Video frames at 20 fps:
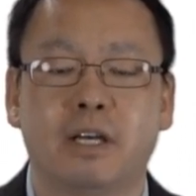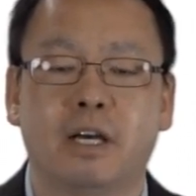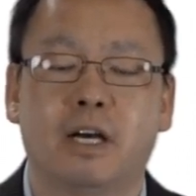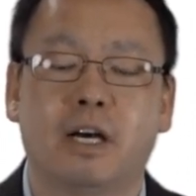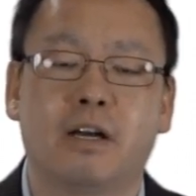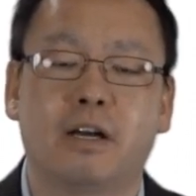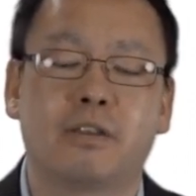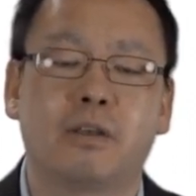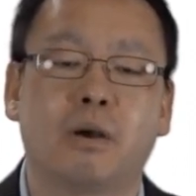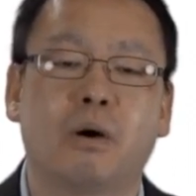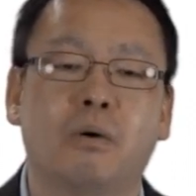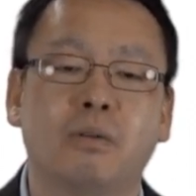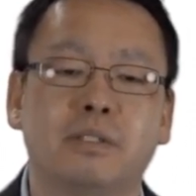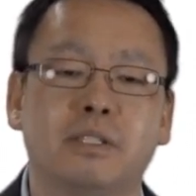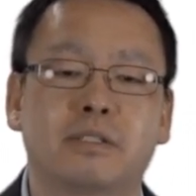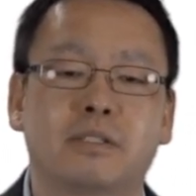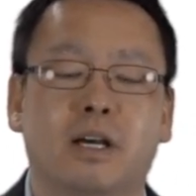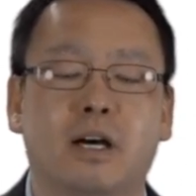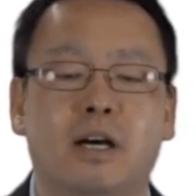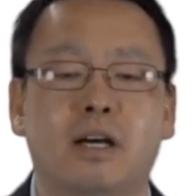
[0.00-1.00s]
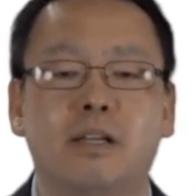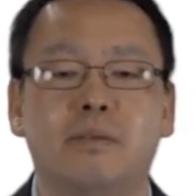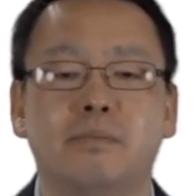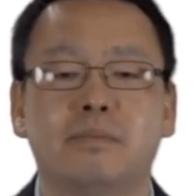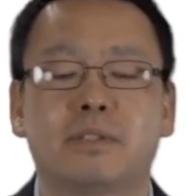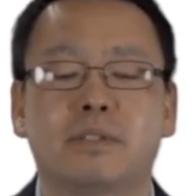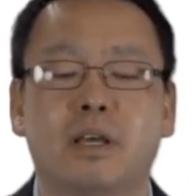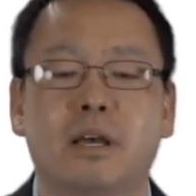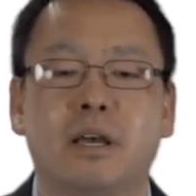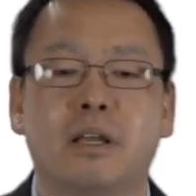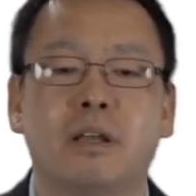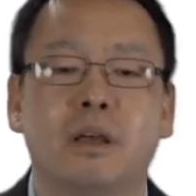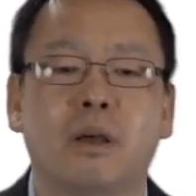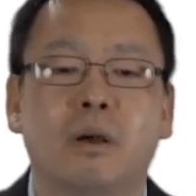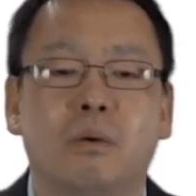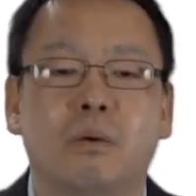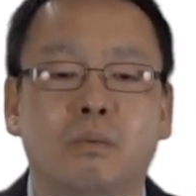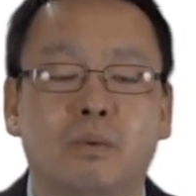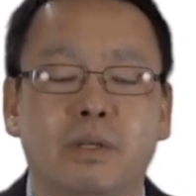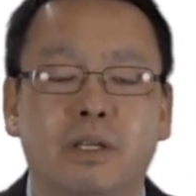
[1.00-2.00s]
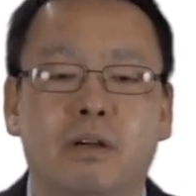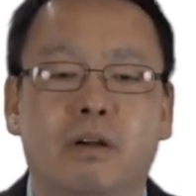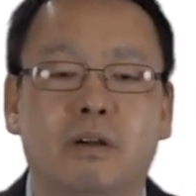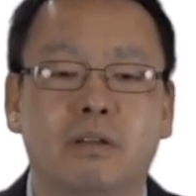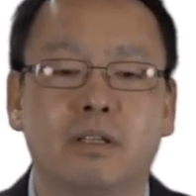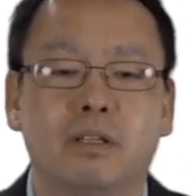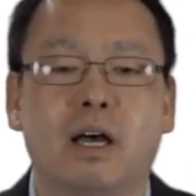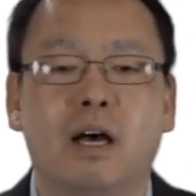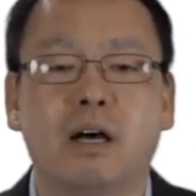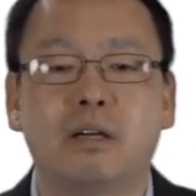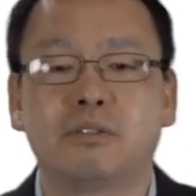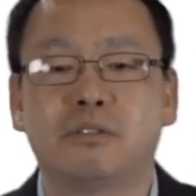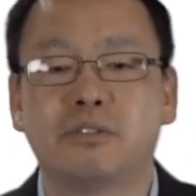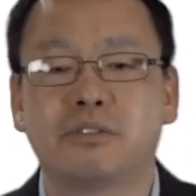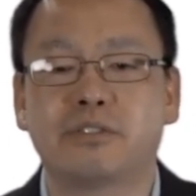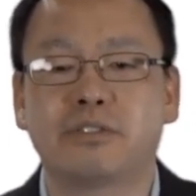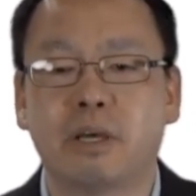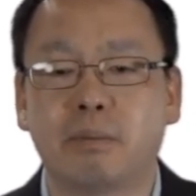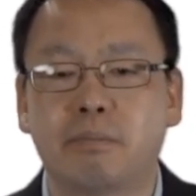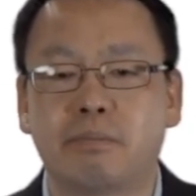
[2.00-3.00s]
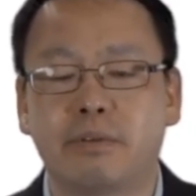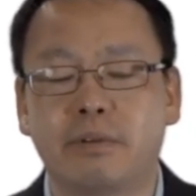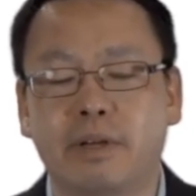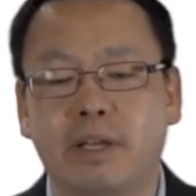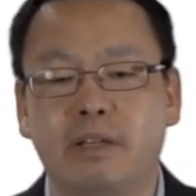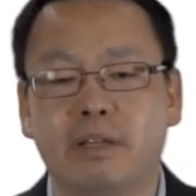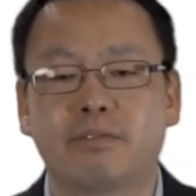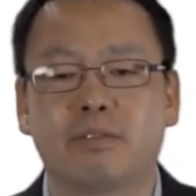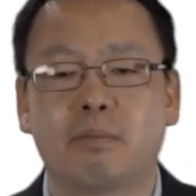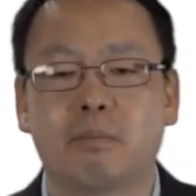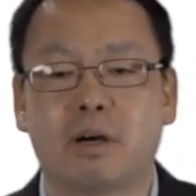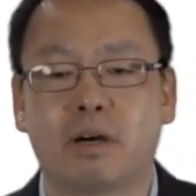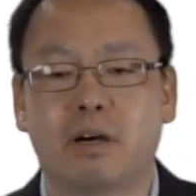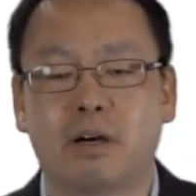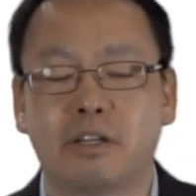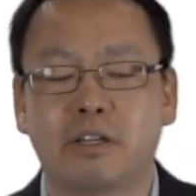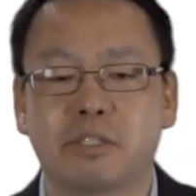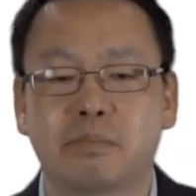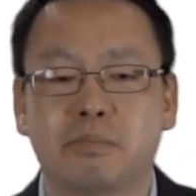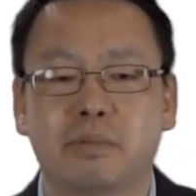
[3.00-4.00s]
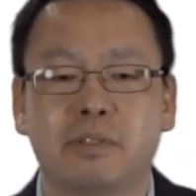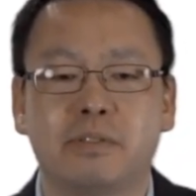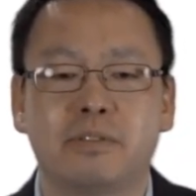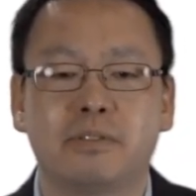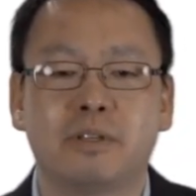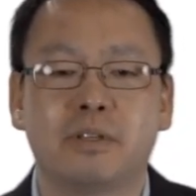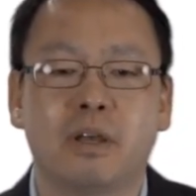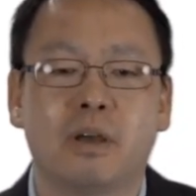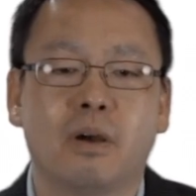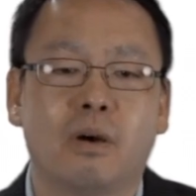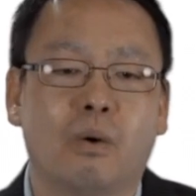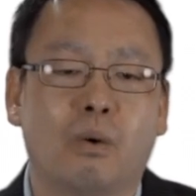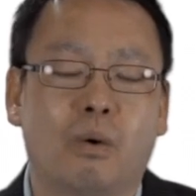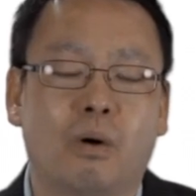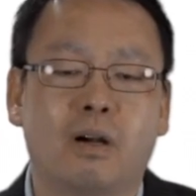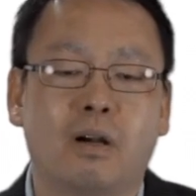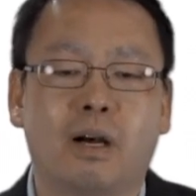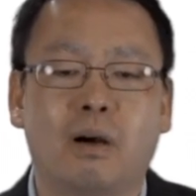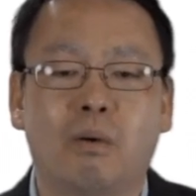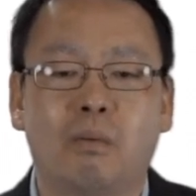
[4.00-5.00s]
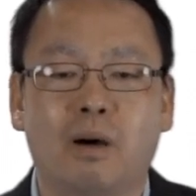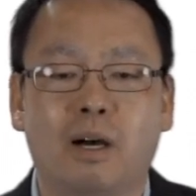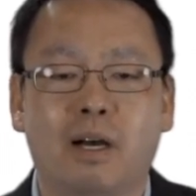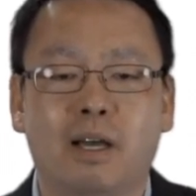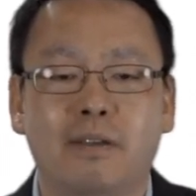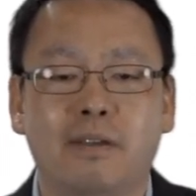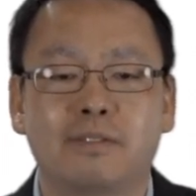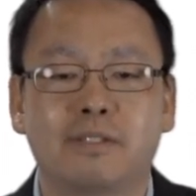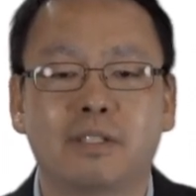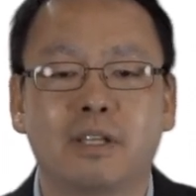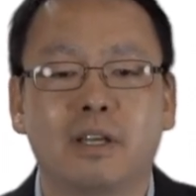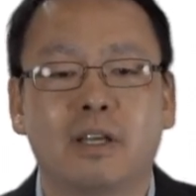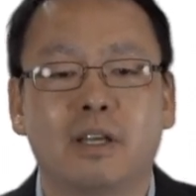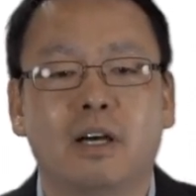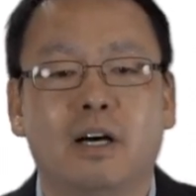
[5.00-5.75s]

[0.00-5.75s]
The only times that we are allowed to separate from our husband or our wives